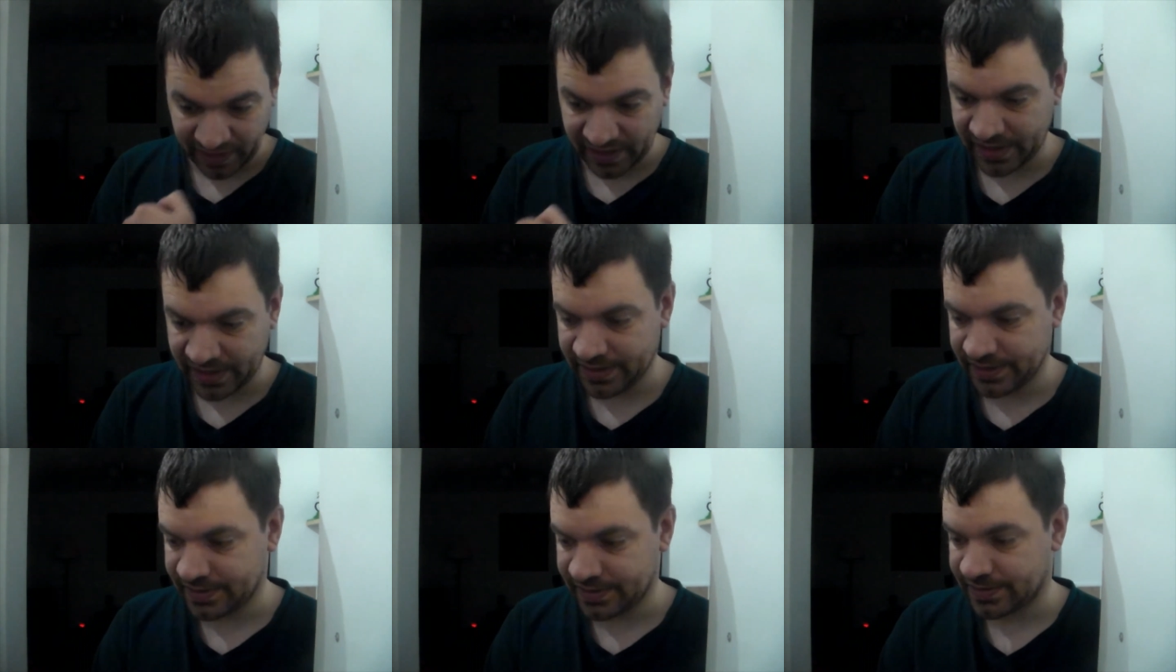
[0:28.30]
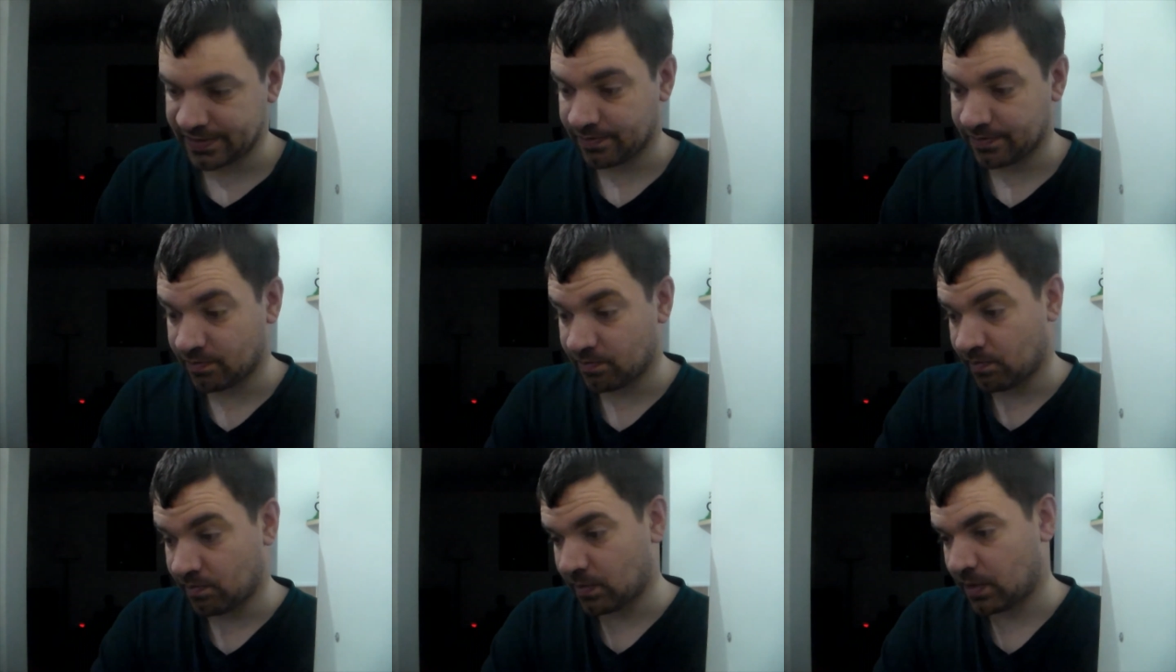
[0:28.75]
is
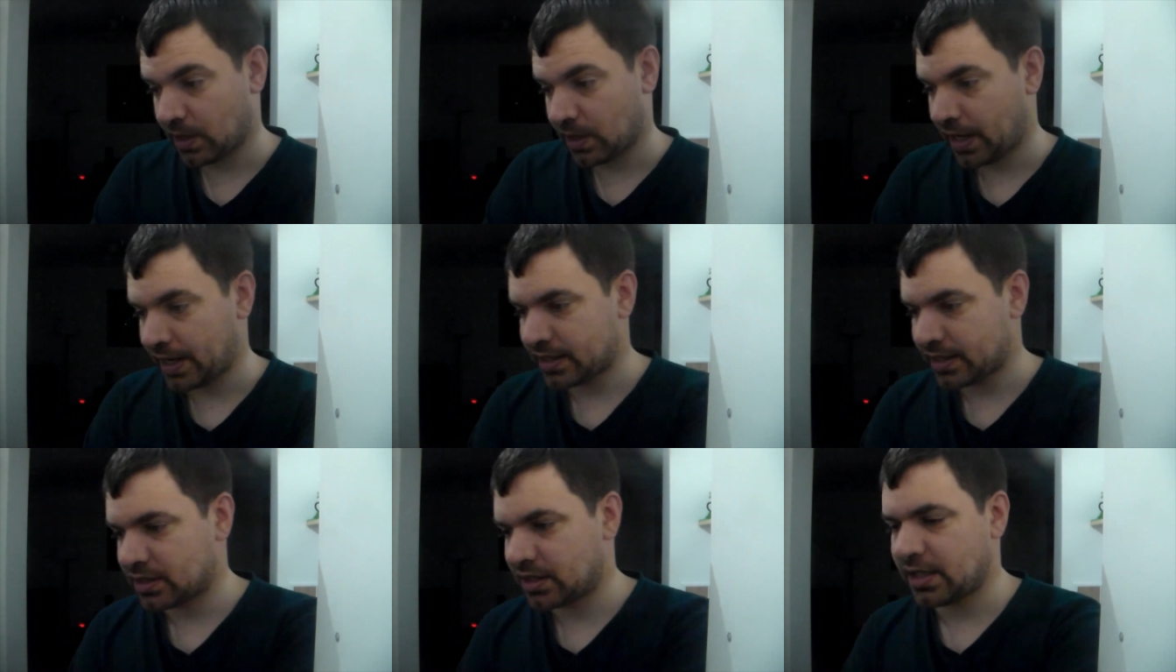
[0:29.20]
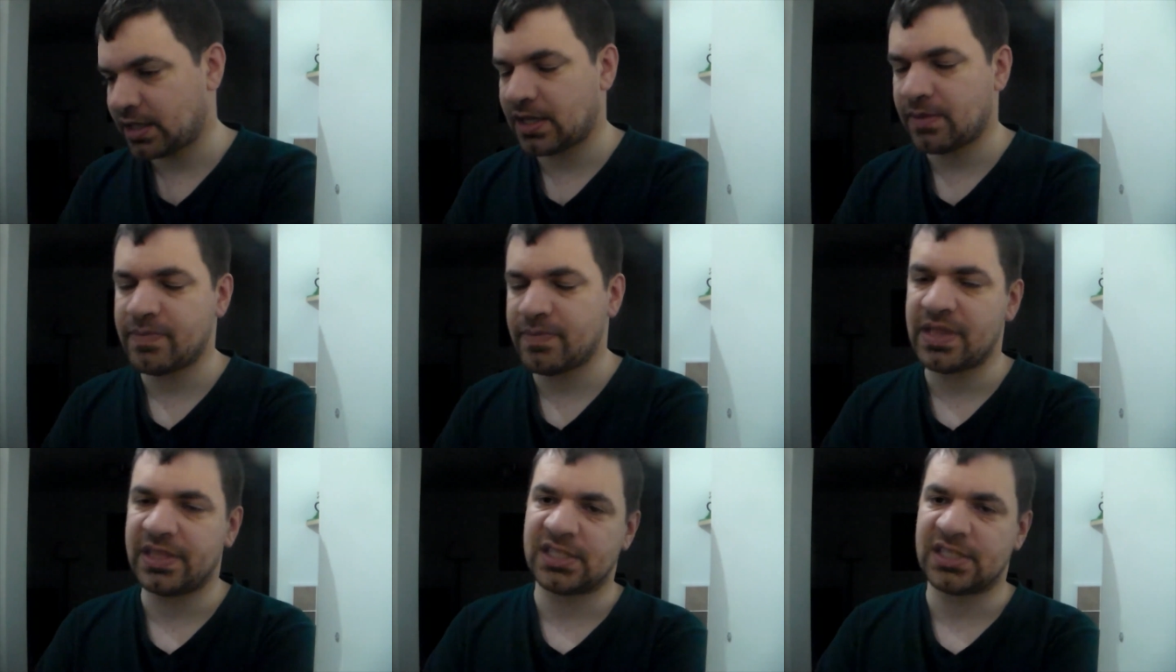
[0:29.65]
like the
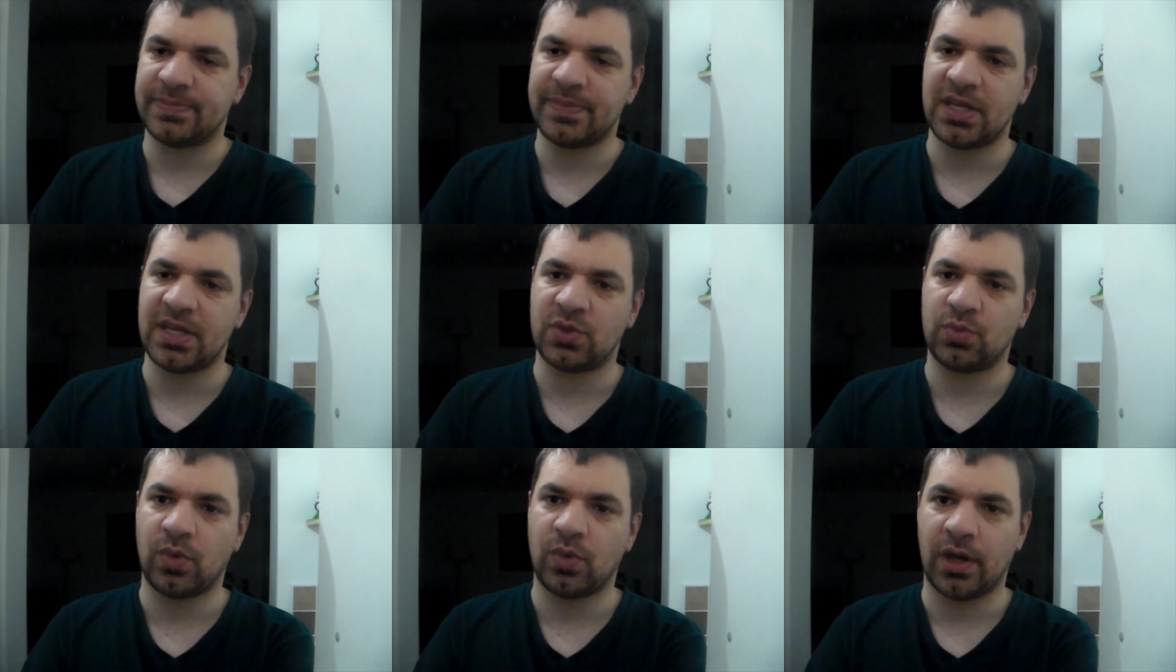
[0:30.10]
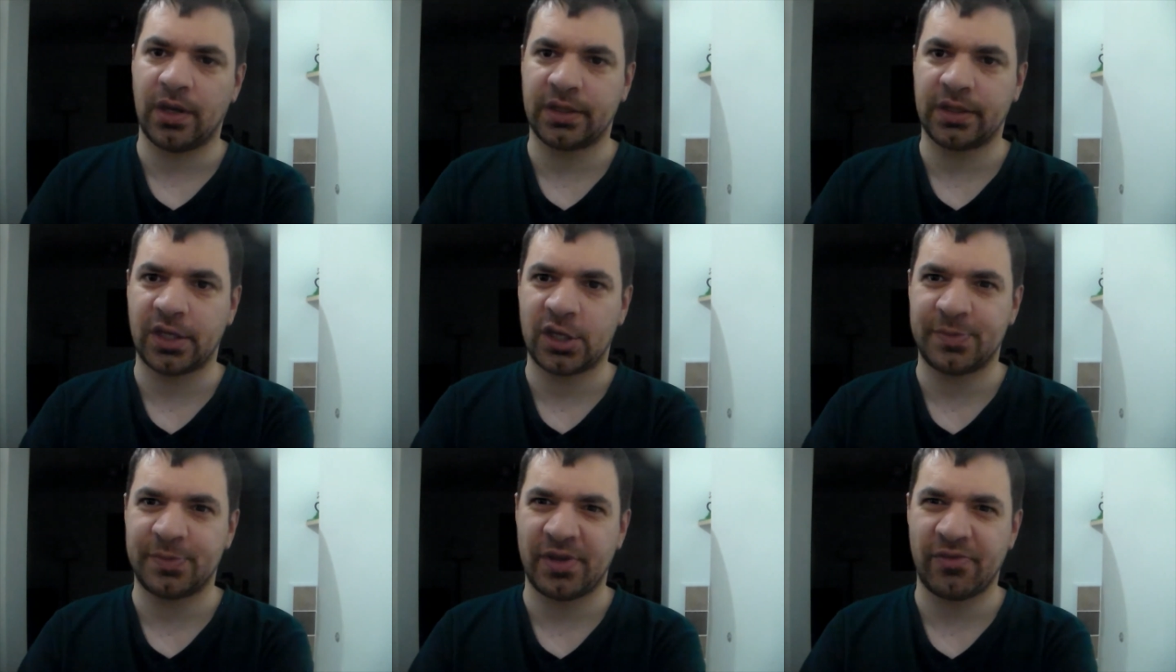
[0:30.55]
mincemeat one,
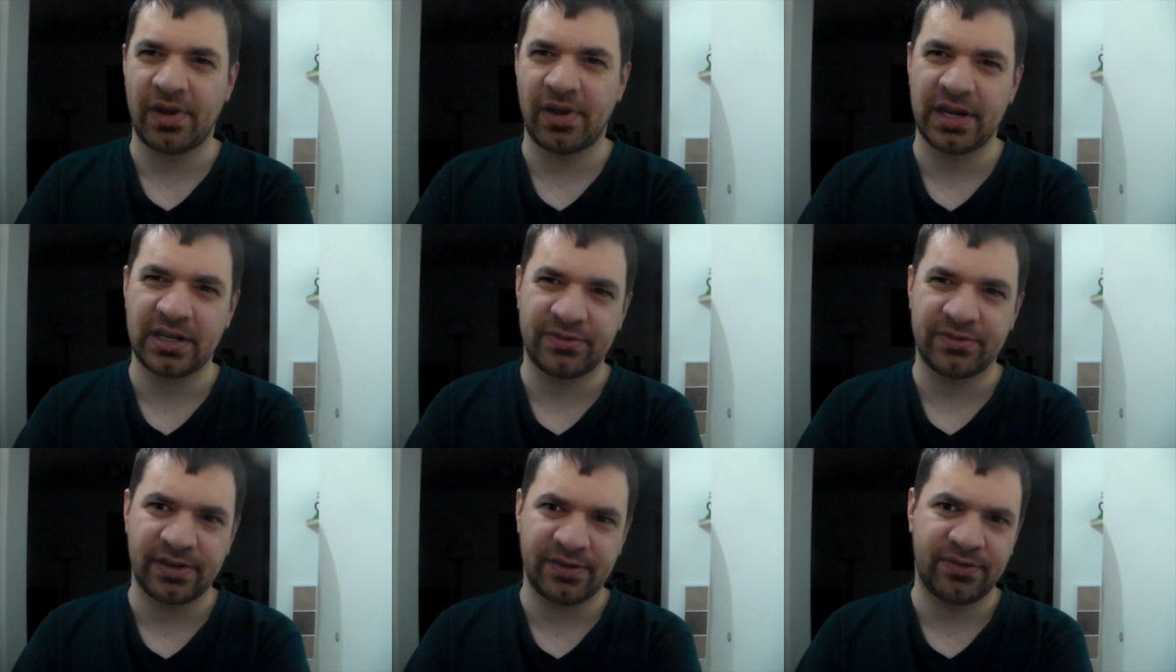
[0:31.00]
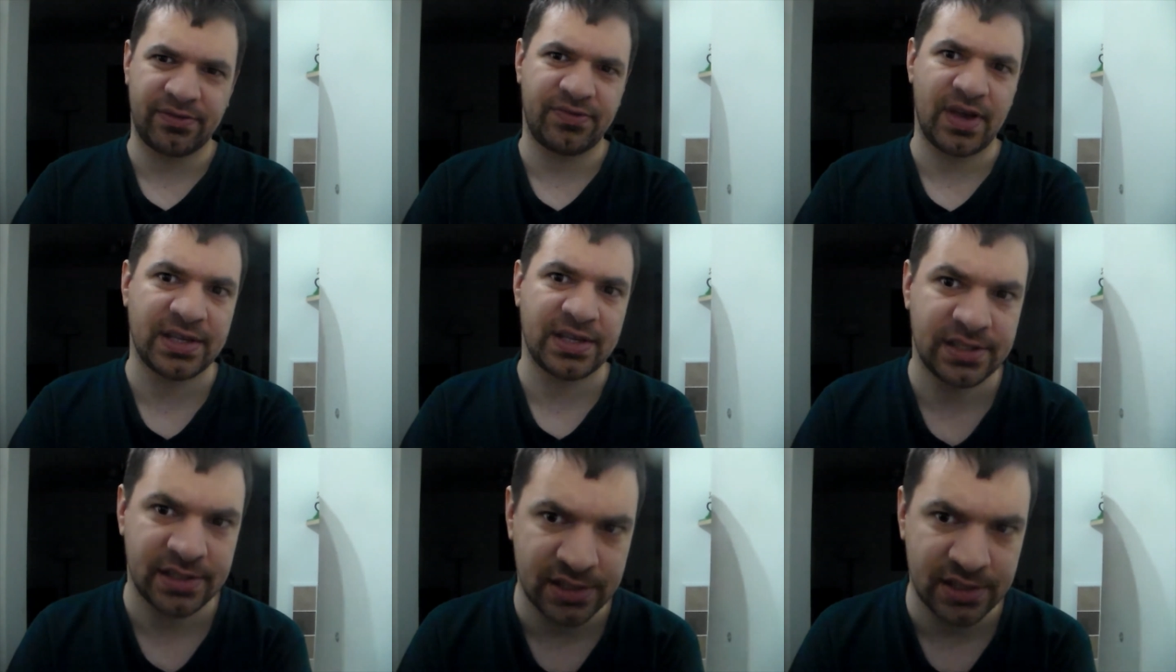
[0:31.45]
going to be a relatively
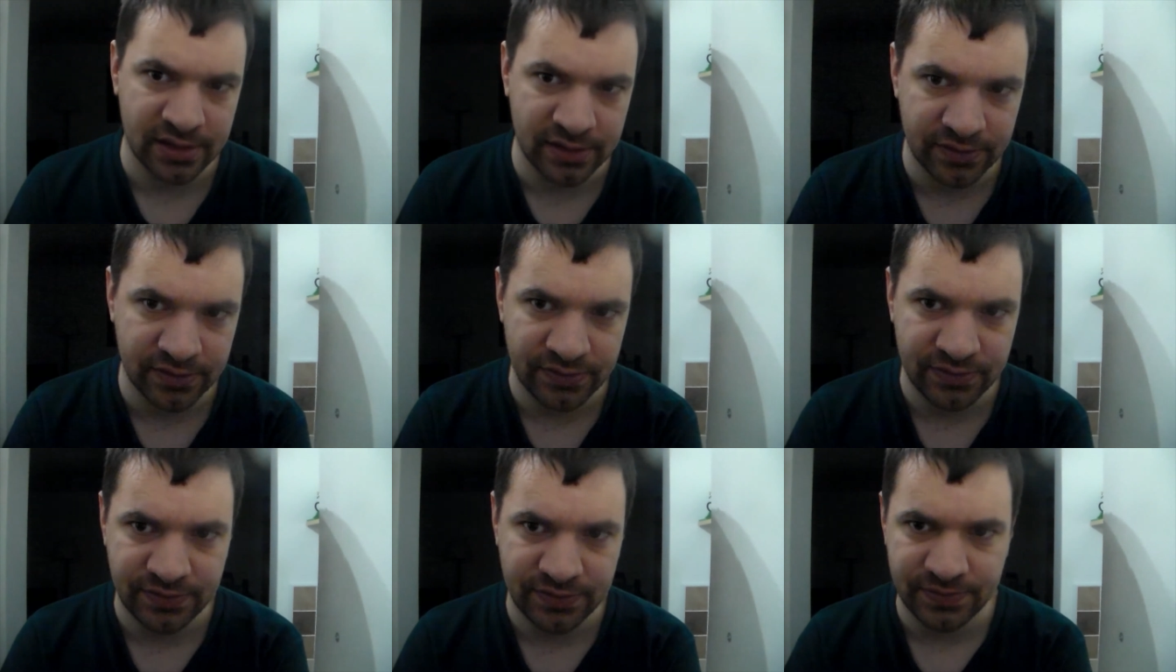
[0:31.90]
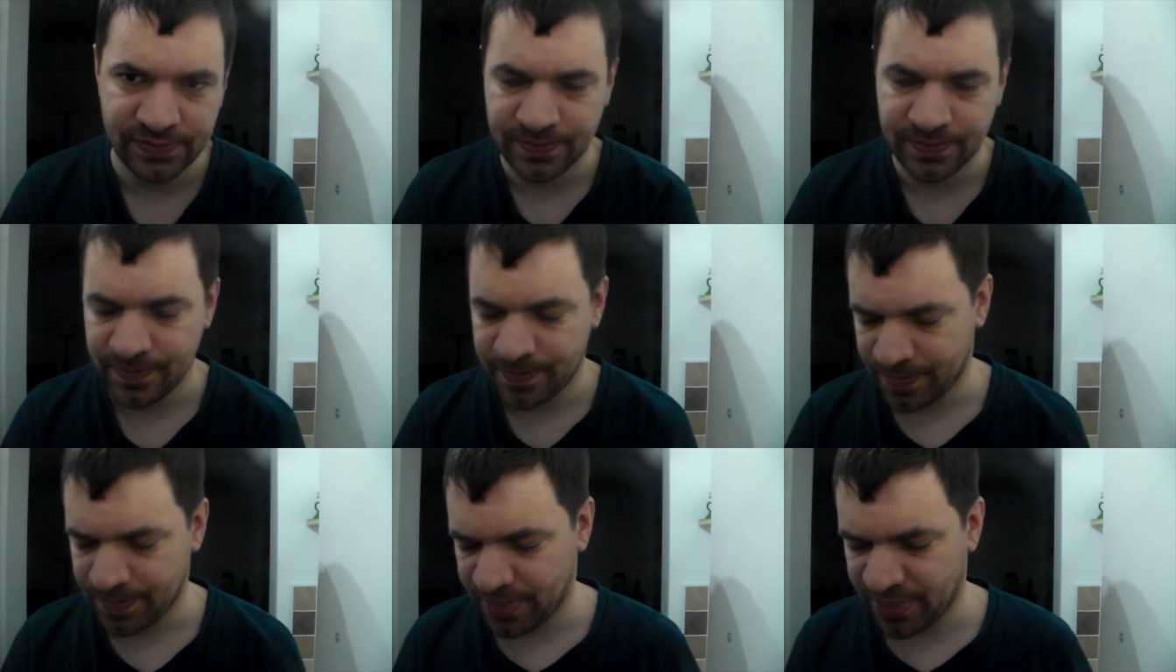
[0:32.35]
festive
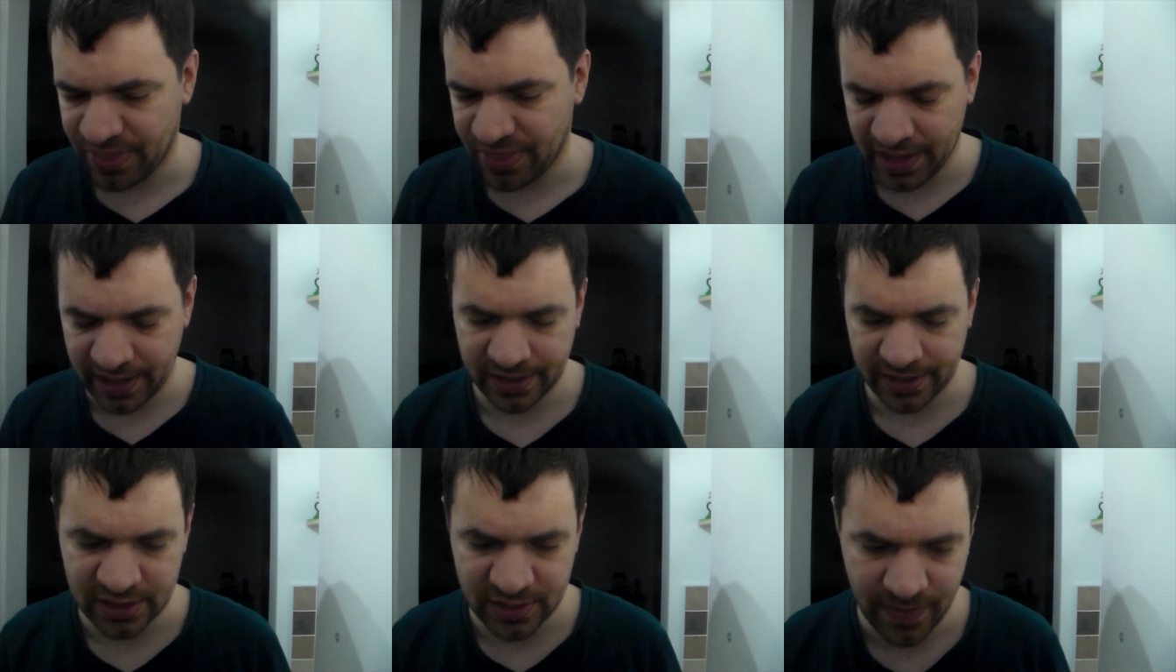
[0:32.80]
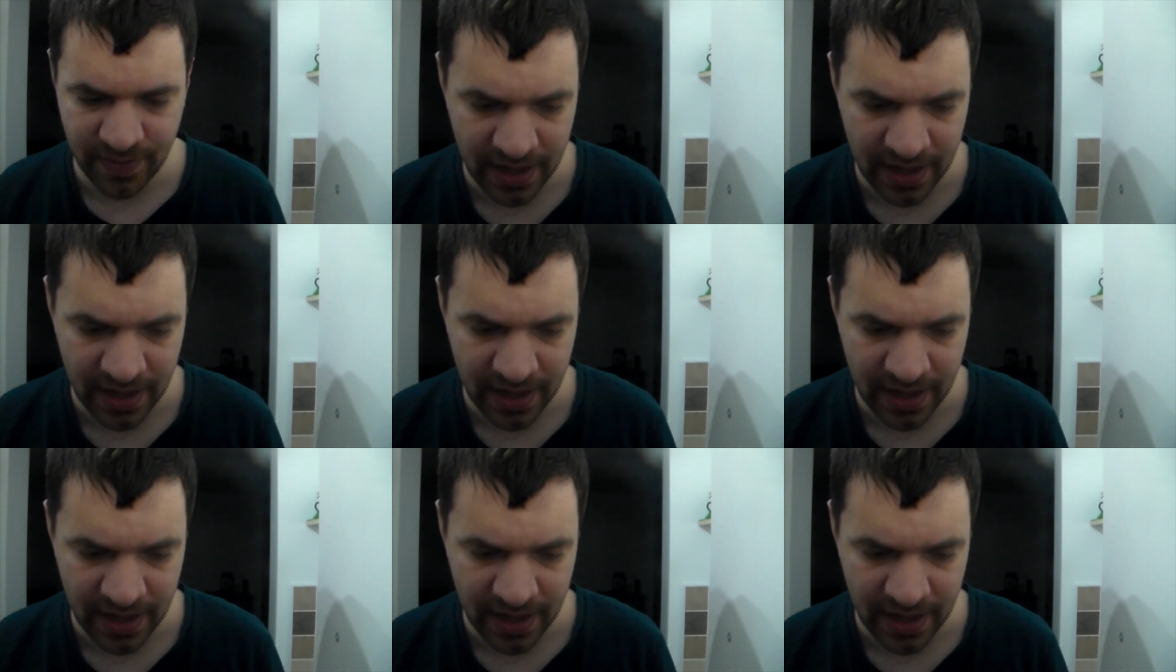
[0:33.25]
thing to